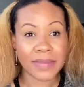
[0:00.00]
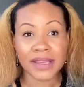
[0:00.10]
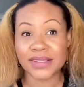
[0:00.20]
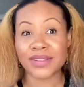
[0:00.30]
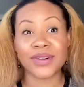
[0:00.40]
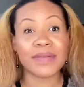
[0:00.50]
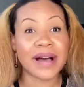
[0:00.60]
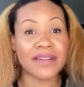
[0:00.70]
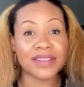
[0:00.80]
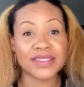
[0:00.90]
So I'm
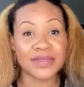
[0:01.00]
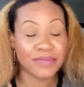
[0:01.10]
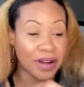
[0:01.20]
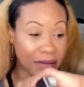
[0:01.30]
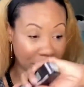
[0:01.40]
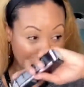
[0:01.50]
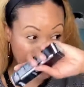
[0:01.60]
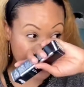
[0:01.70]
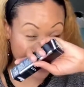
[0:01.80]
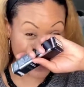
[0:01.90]
having some
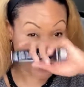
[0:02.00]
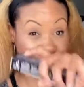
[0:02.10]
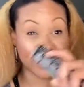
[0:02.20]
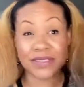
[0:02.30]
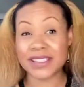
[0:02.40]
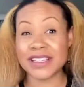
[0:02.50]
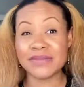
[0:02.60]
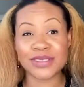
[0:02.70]
problems in terms of sleep,